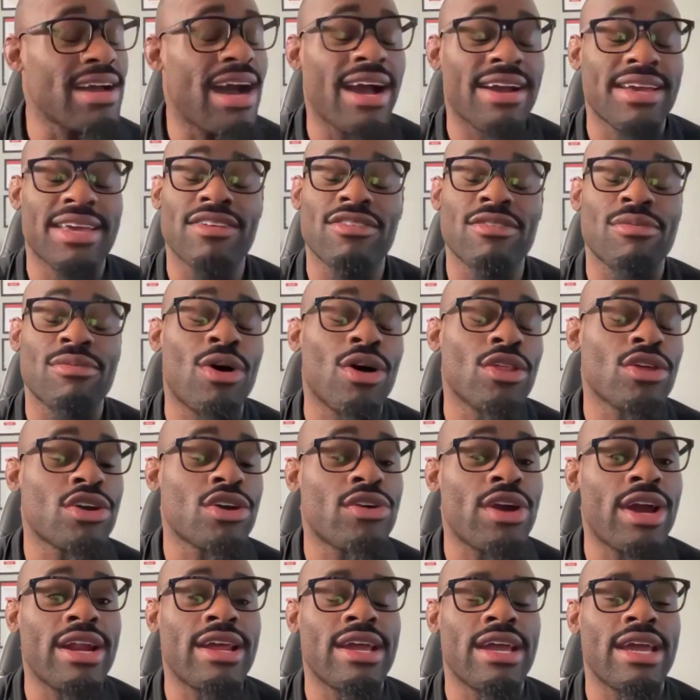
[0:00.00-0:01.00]
I give him all the
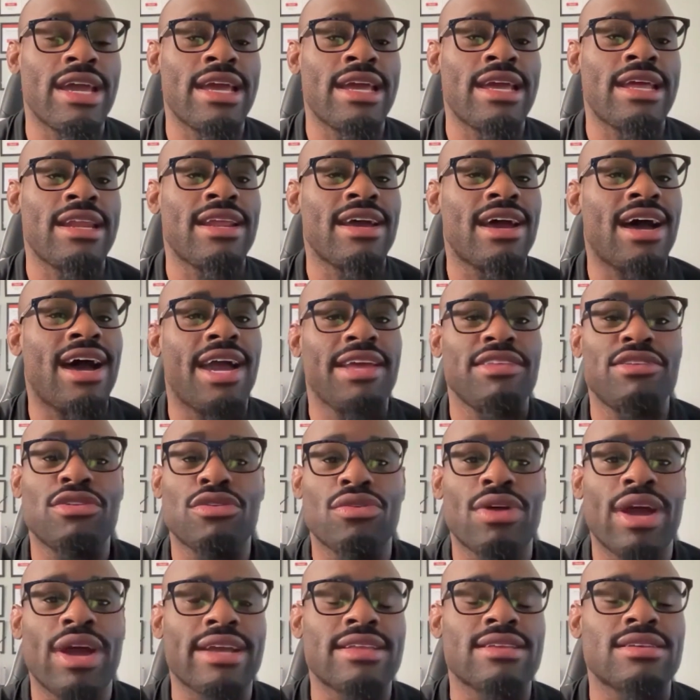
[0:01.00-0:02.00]
credit, and I
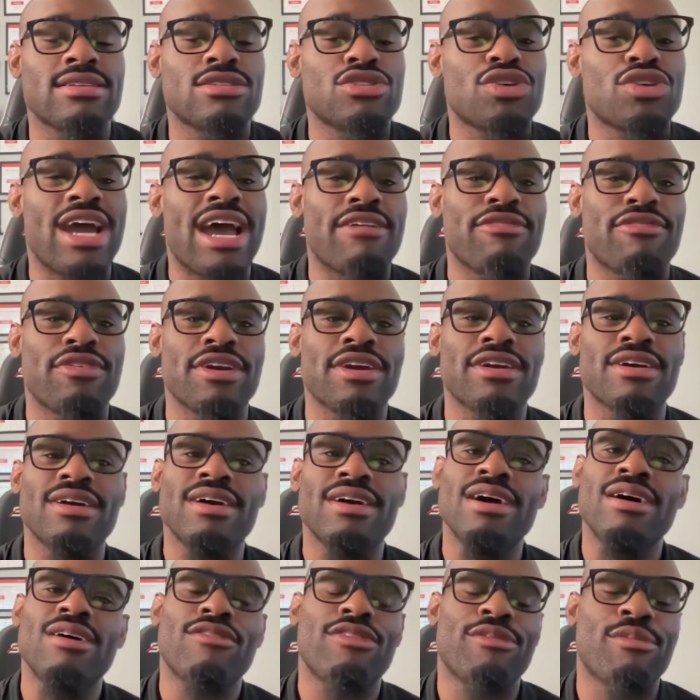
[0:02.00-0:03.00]
direct traffic
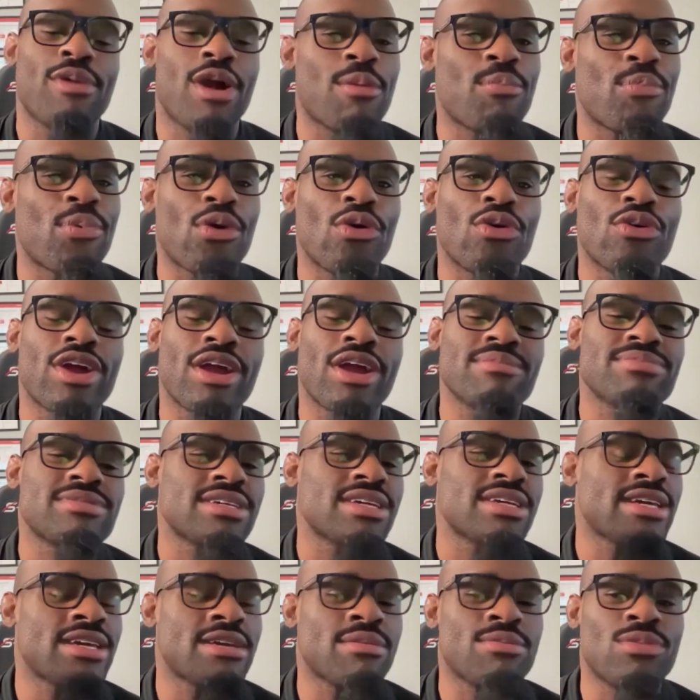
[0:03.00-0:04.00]
from our program
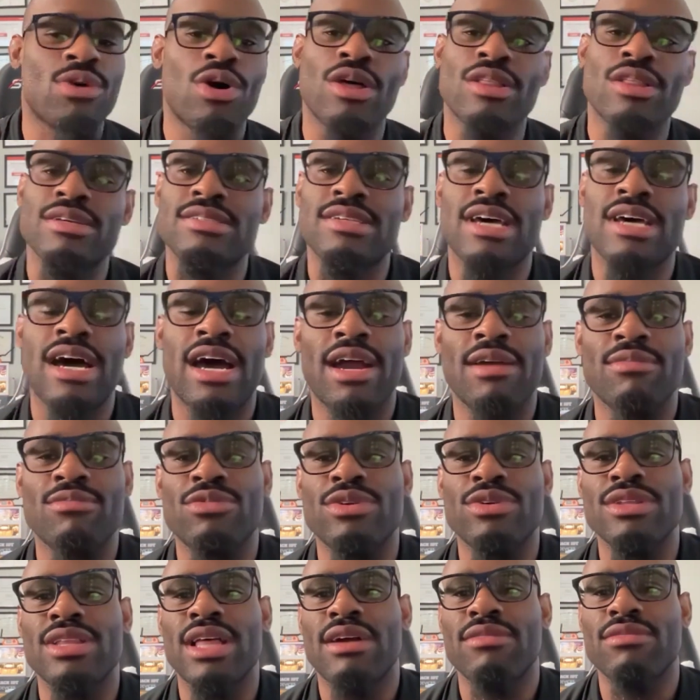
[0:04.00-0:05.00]
to him all the time.
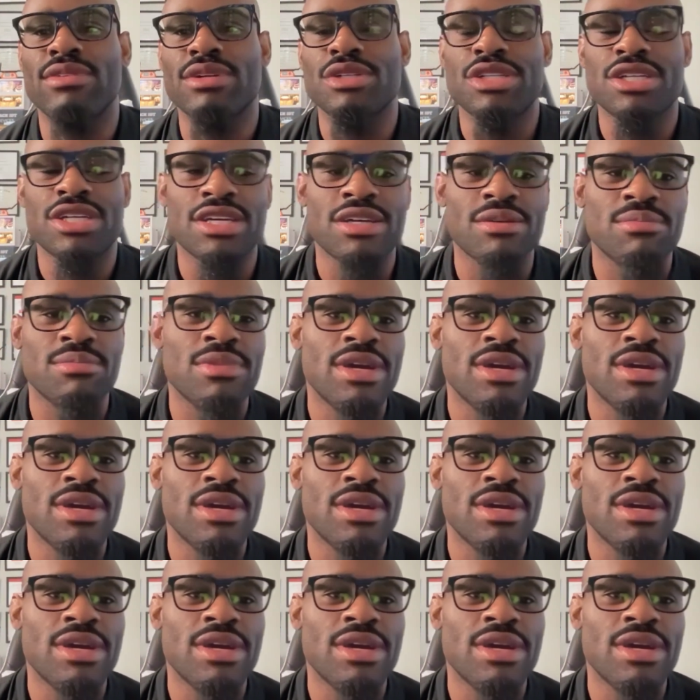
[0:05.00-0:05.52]
We leverage him